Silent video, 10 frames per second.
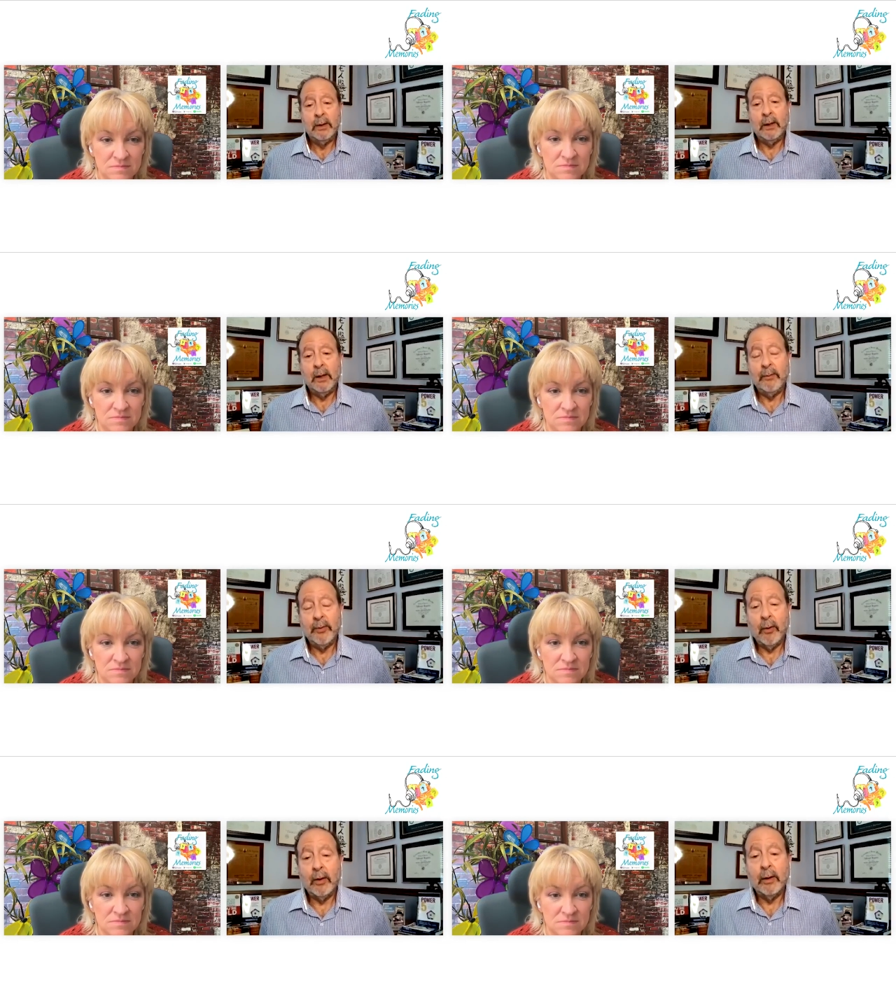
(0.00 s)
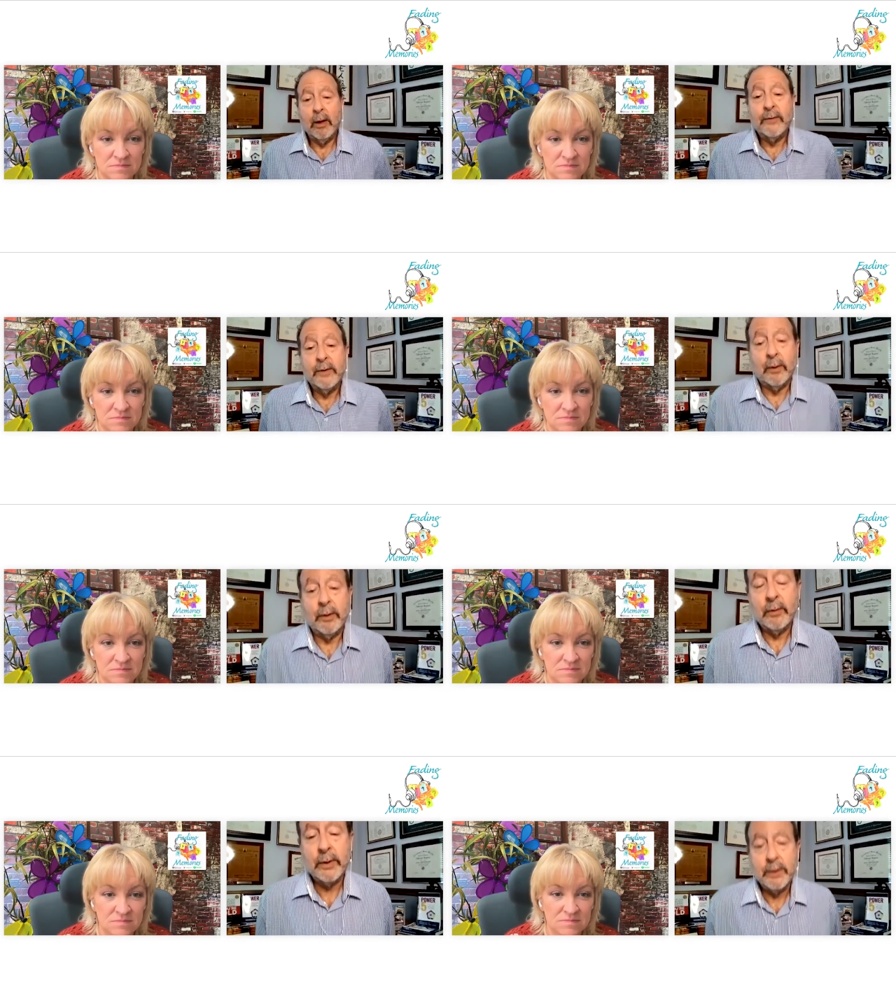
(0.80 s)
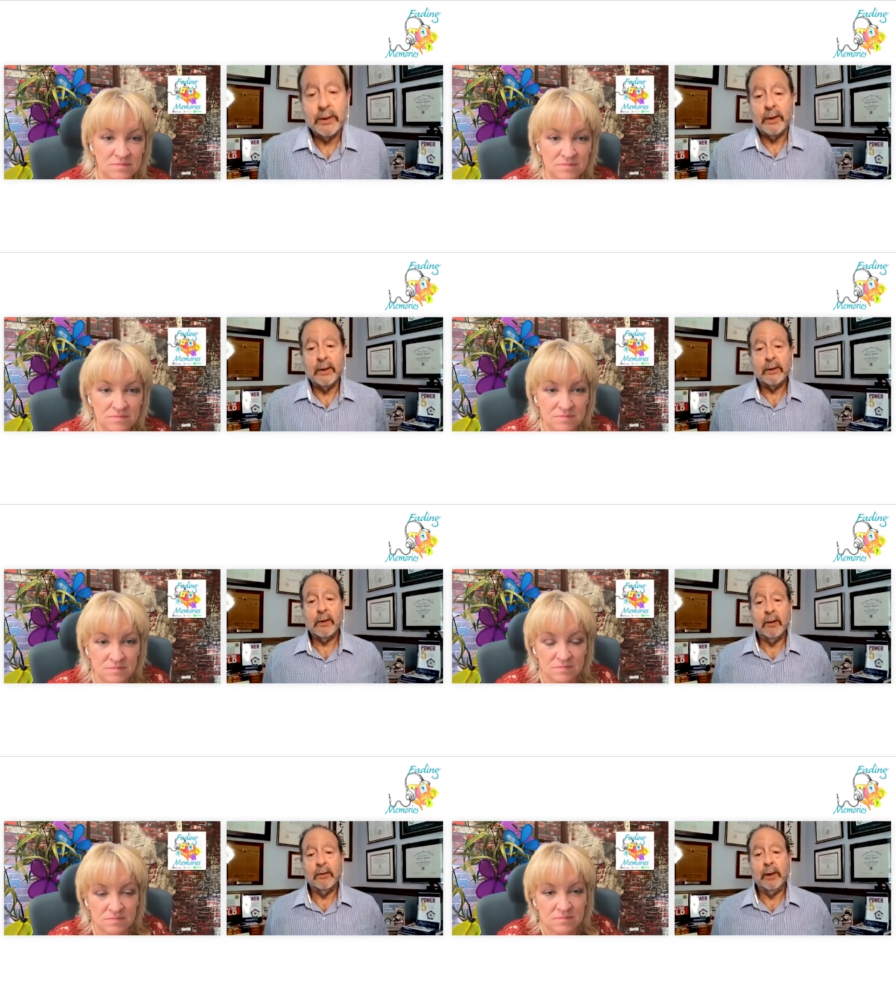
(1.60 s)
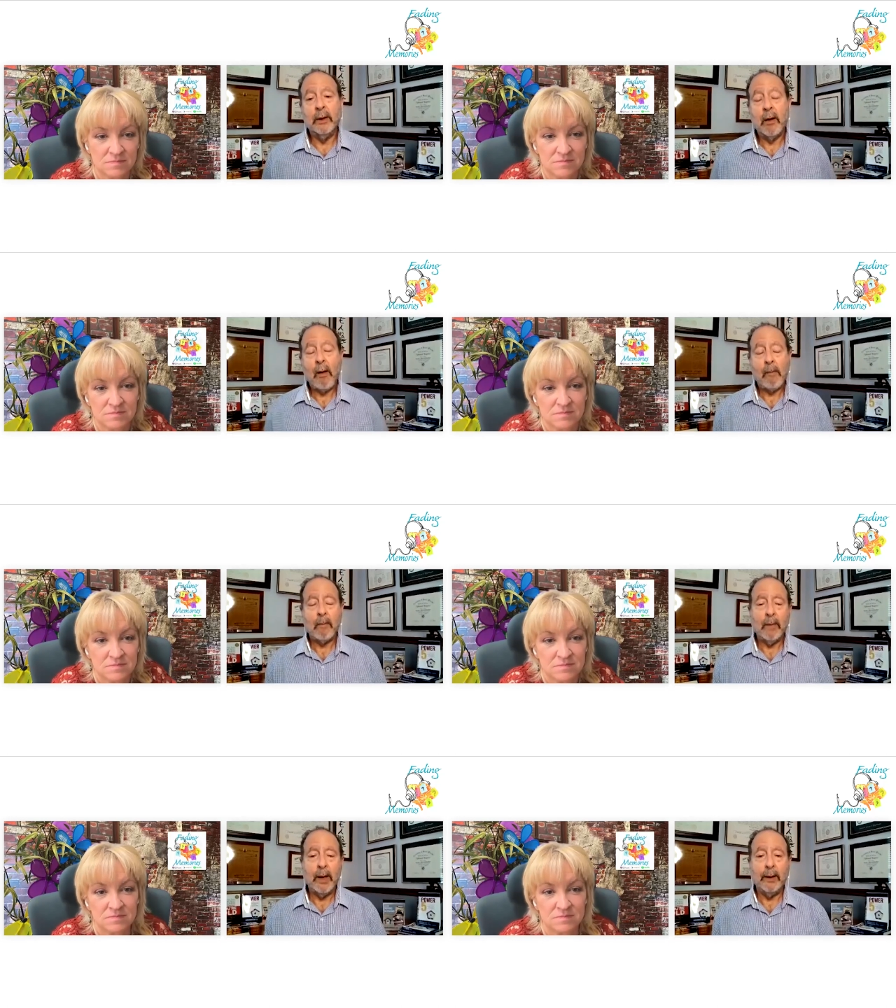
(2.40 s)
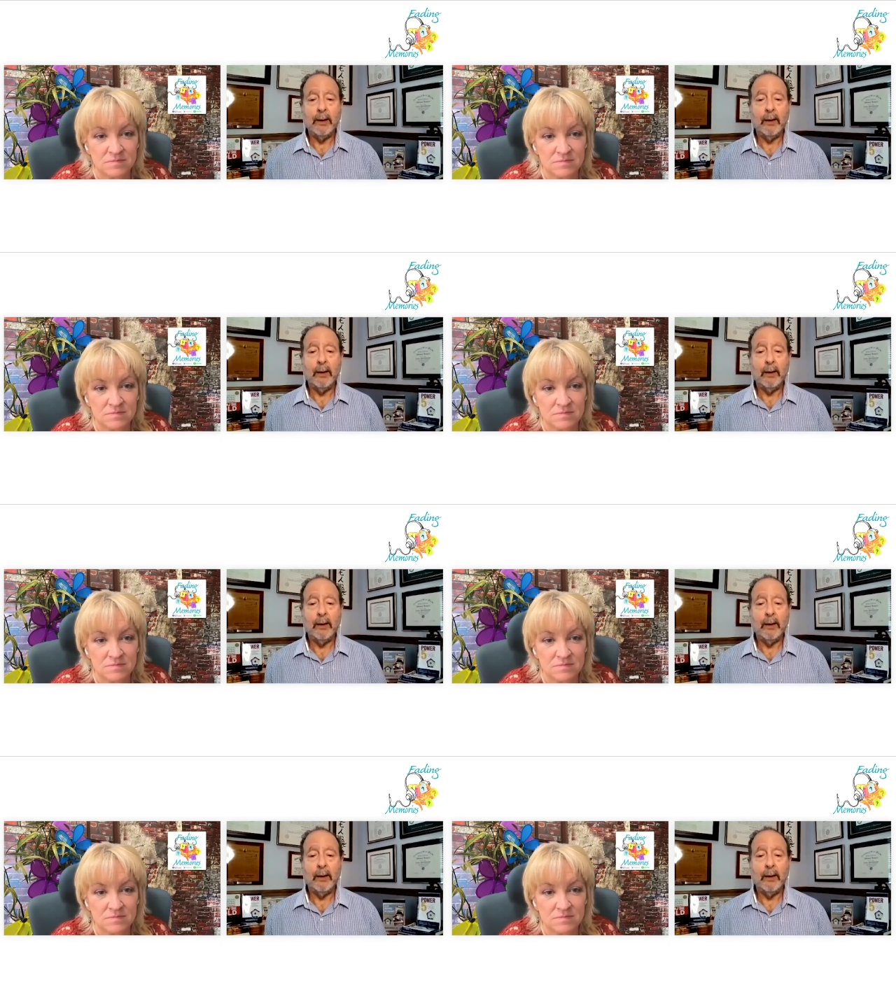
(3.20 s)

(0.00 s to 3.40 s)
Speaker 1: Um, there aren't enough geriatricians in this country and